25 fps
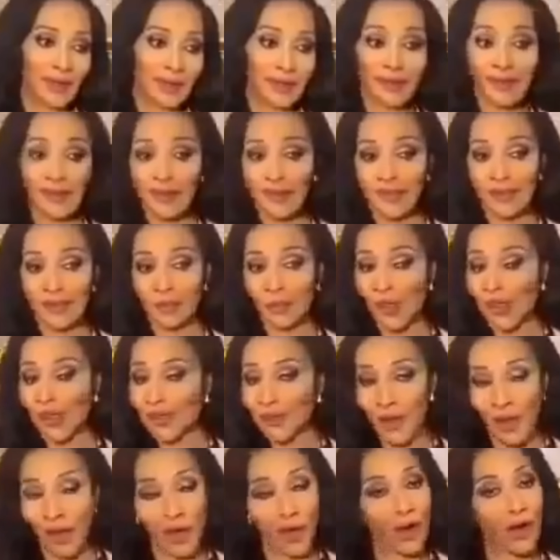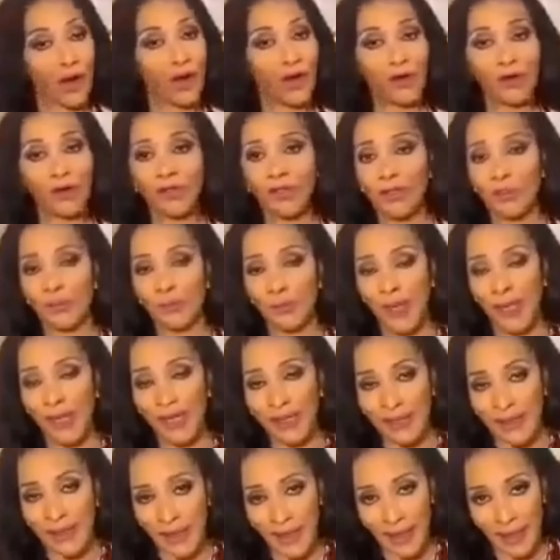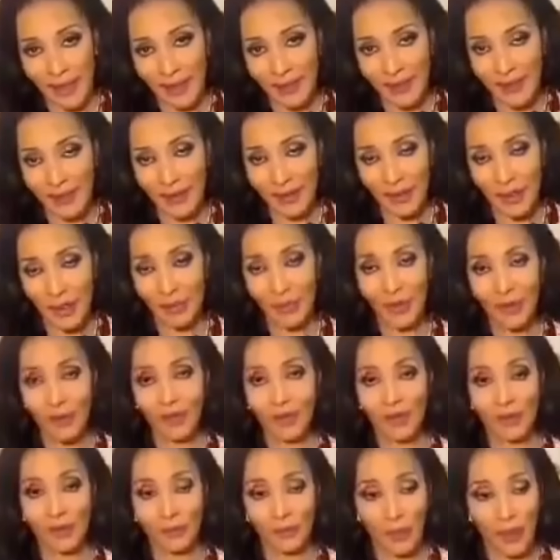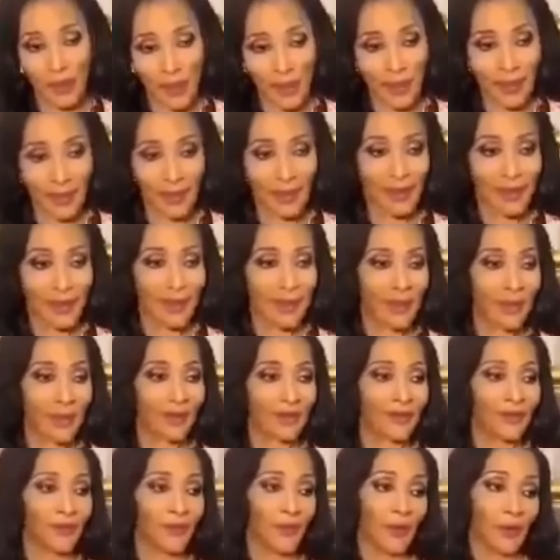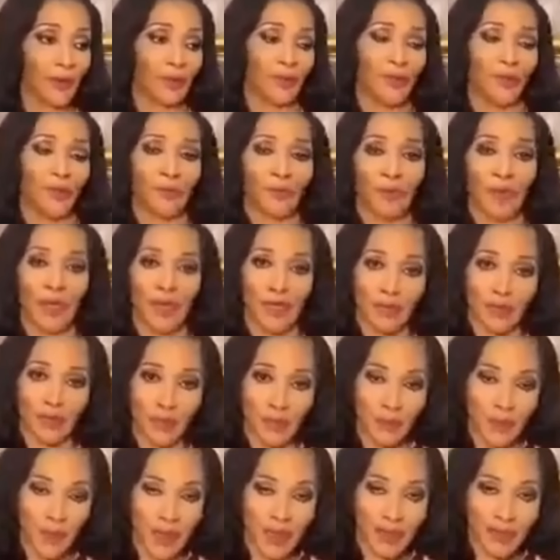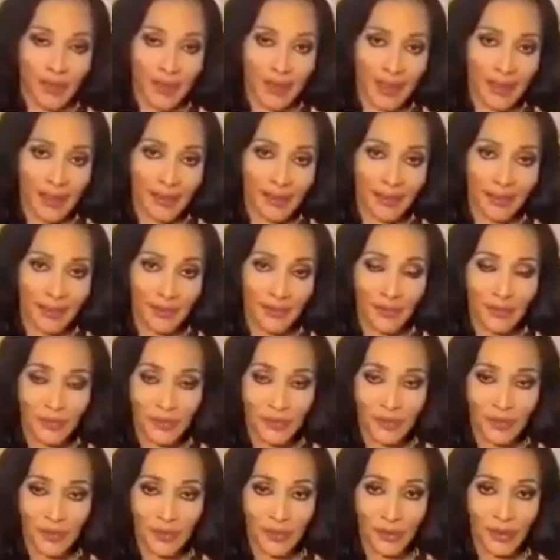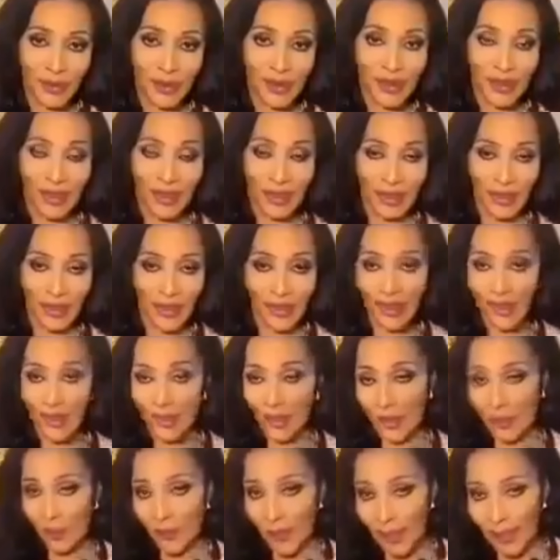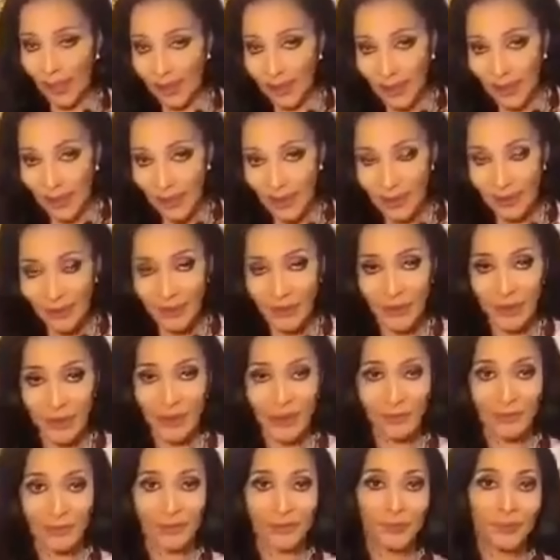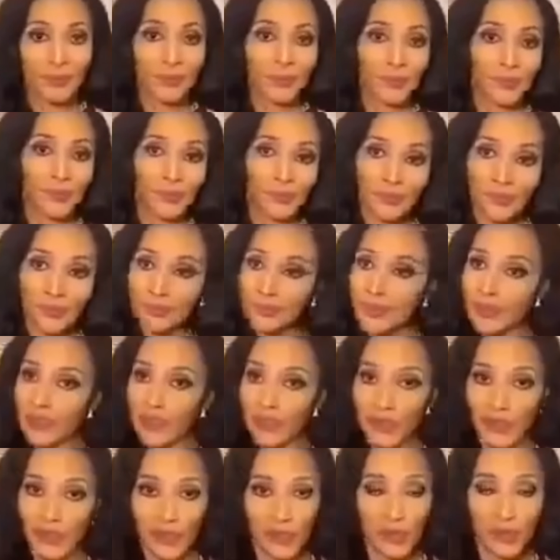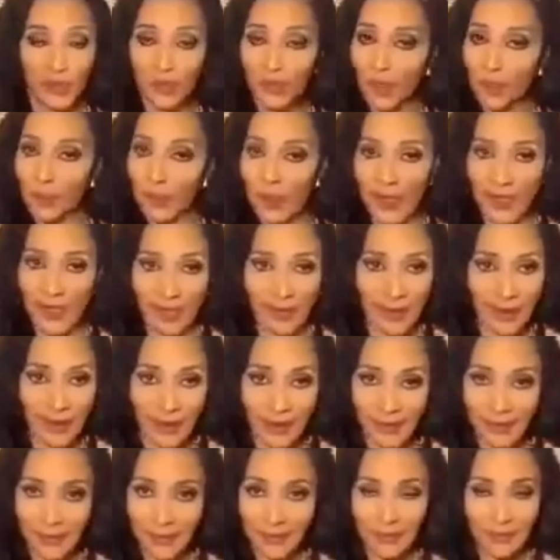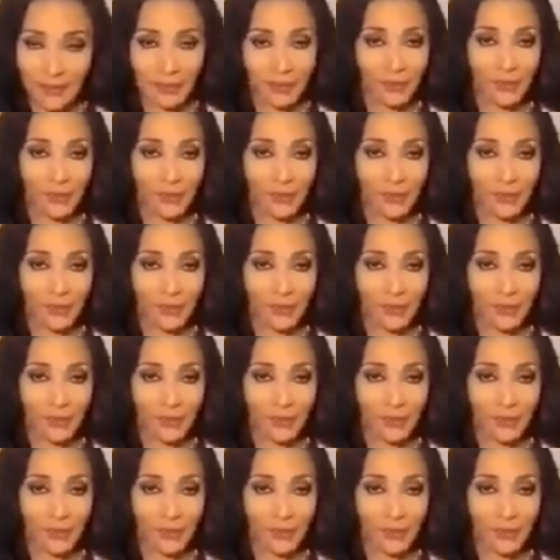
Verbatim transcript: This is when all the manias come into play from megalomania, egomania, pseudomania,